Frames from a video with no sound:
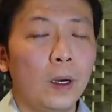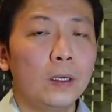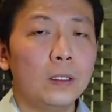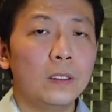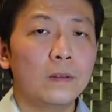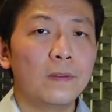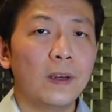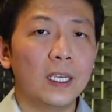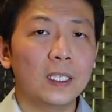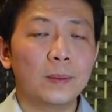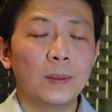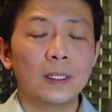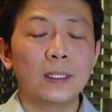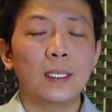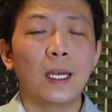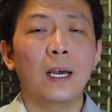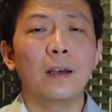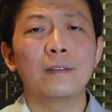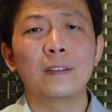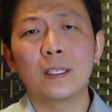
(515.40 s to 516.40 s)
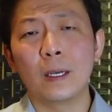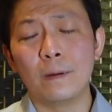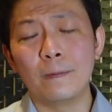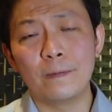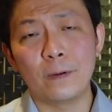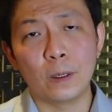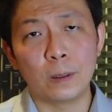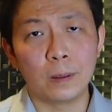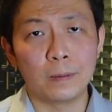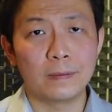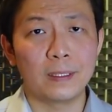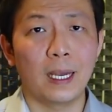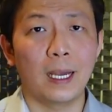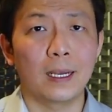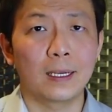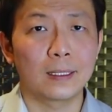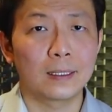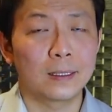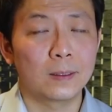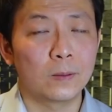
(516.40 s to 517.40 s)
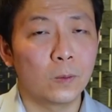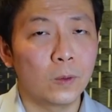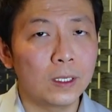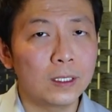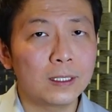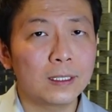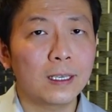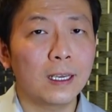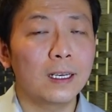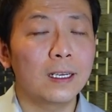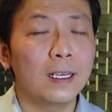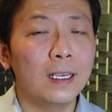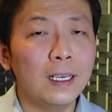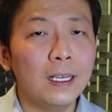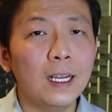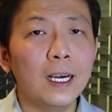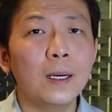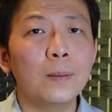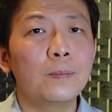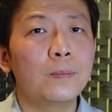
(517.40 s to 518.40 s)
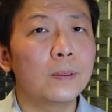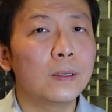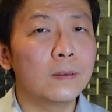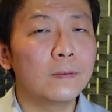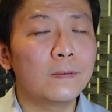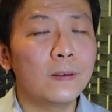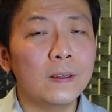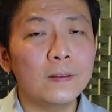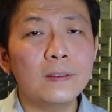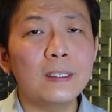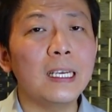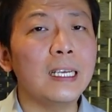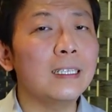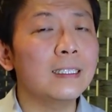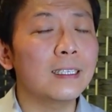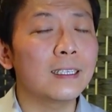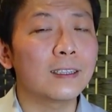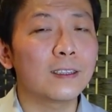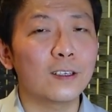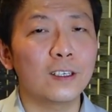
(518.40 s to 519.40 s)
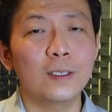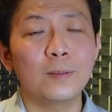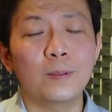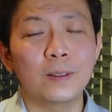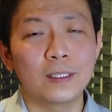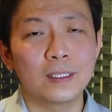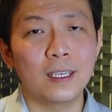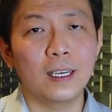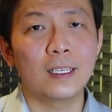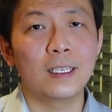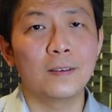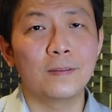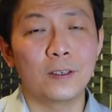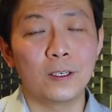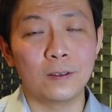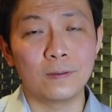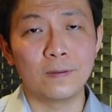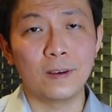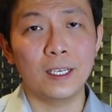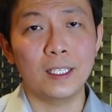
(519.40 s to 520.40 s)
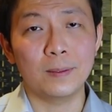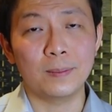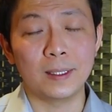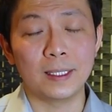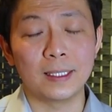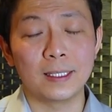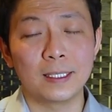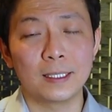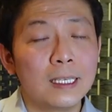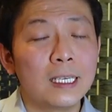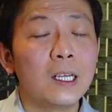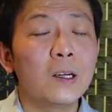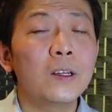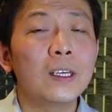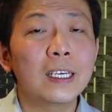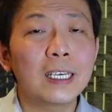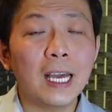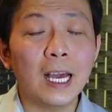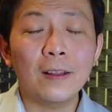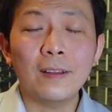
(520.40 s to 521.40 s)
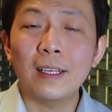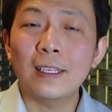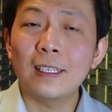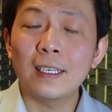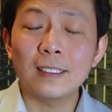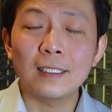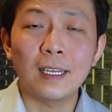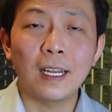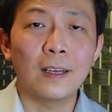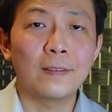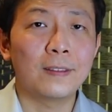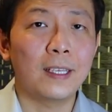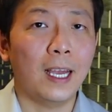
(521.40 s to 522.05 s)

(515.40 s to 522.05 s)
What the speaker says: Most investments have some form of tax, which can eat up 15 to 30% of your investments. The only account that doesn't have